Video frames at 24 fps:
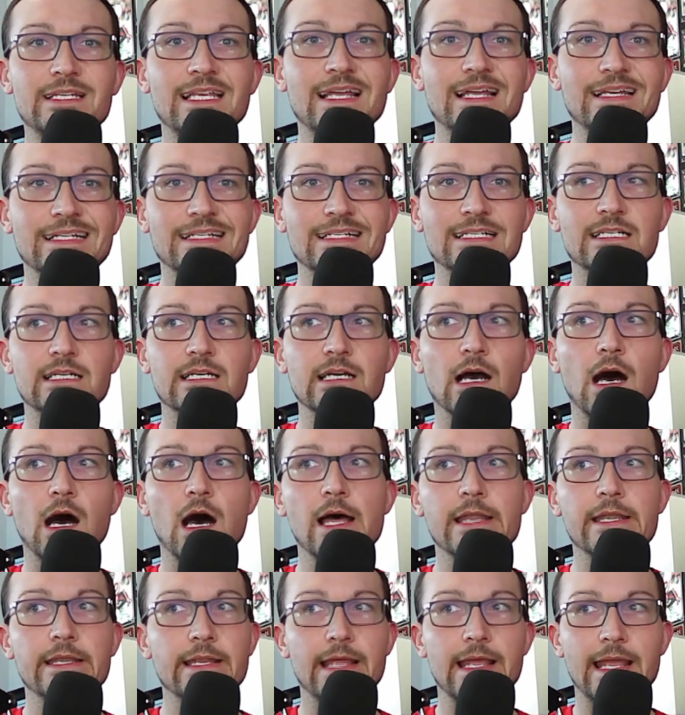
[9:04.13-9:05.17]
had a
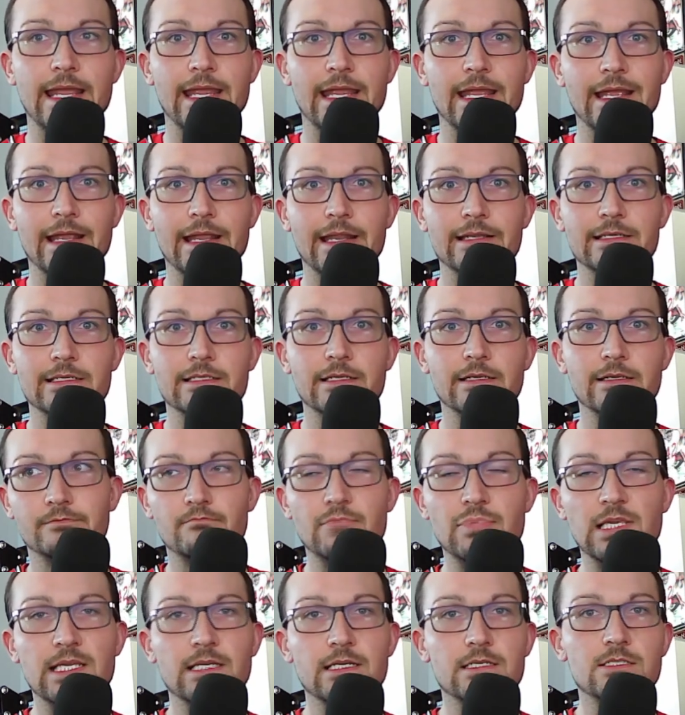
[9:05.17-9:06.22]
gun. And
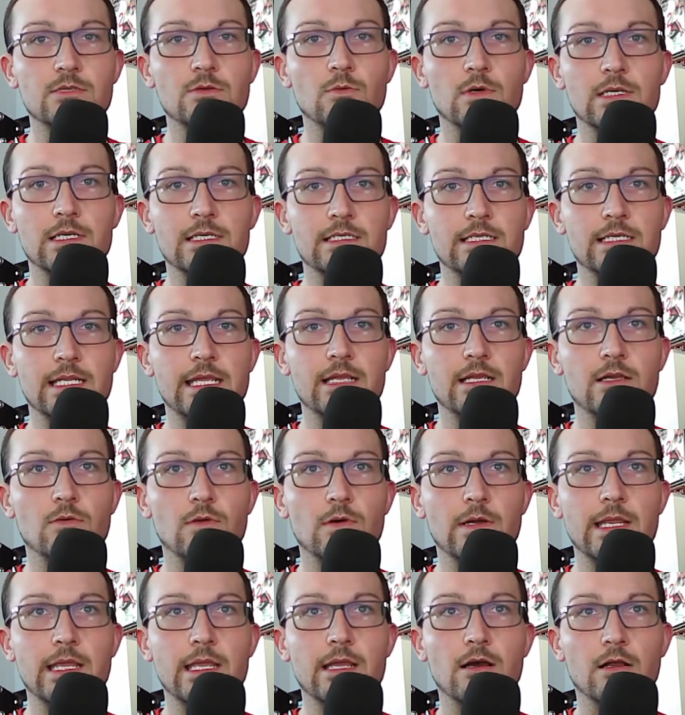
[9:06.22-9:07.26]
because you want to take
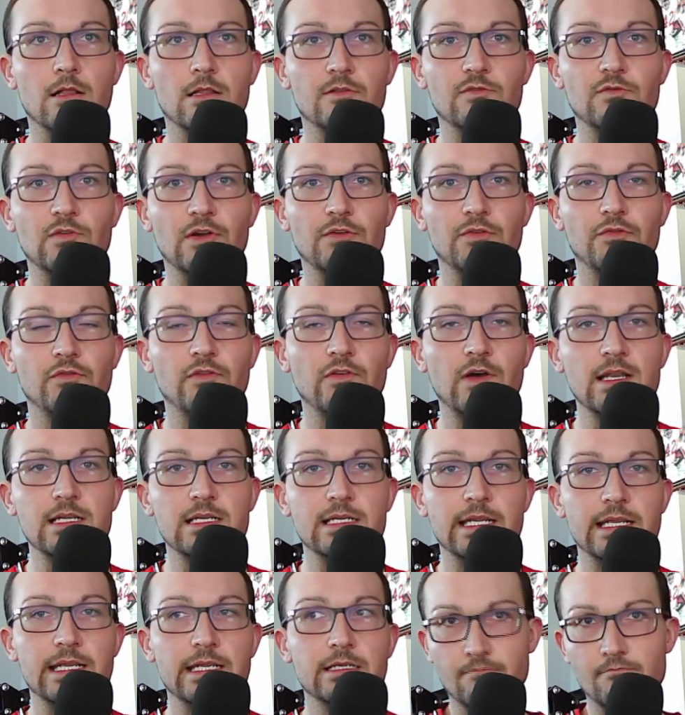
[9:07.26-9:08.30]
away all of our
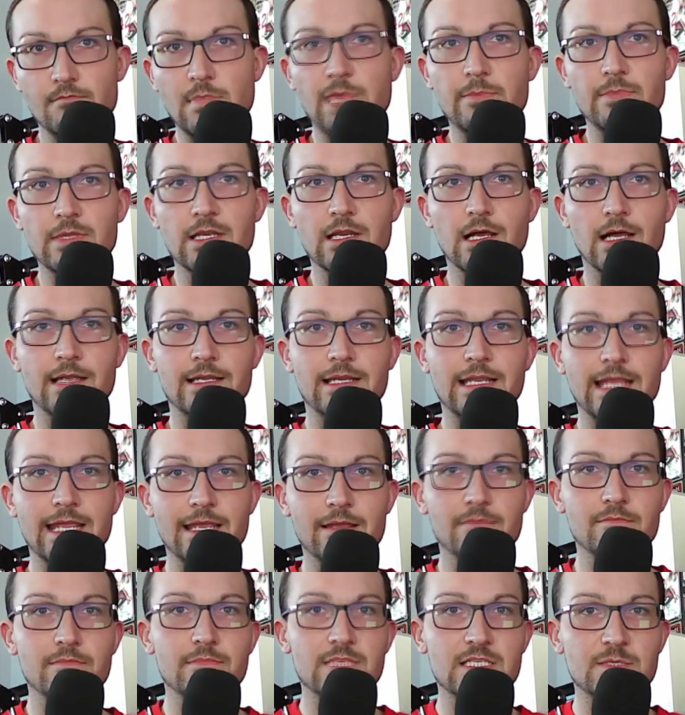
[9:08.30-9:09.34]
funding, maybe not
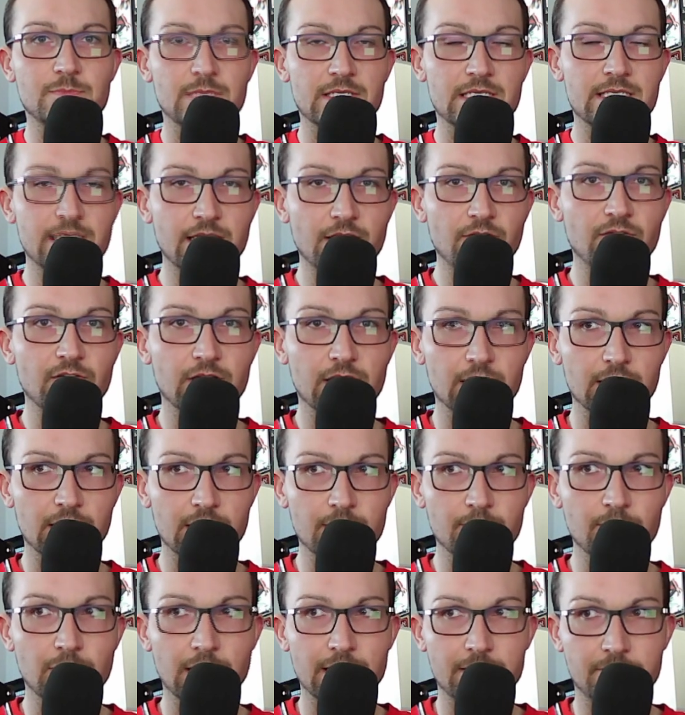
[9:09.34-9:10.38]
him specifically,
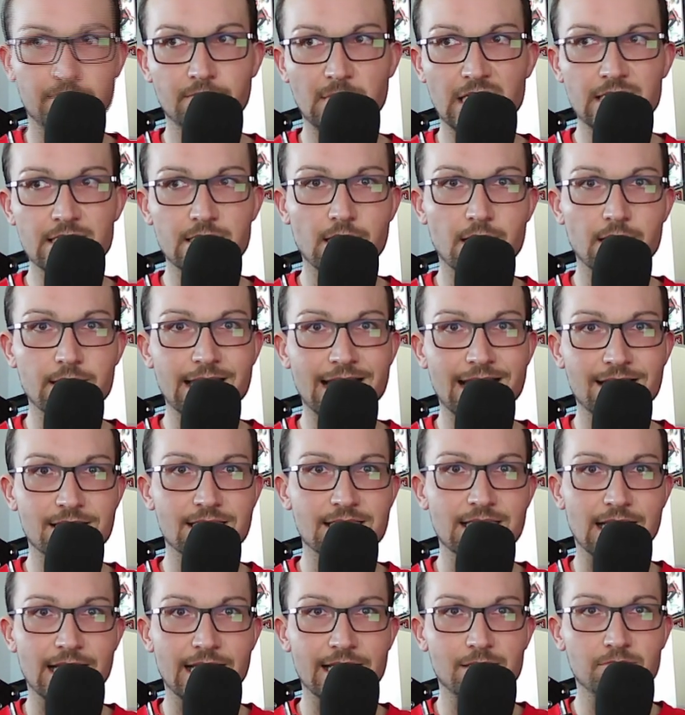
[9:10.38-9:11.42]
but he's on that
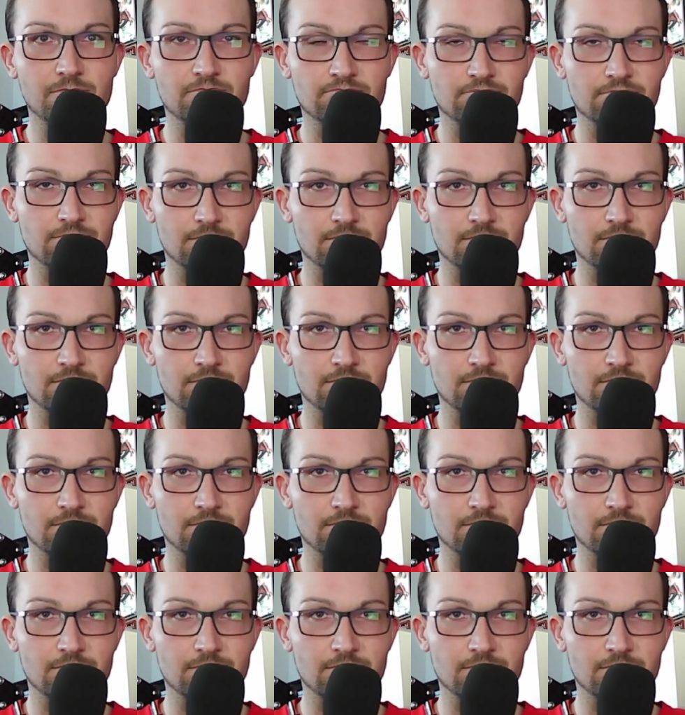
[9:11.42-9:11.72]
side.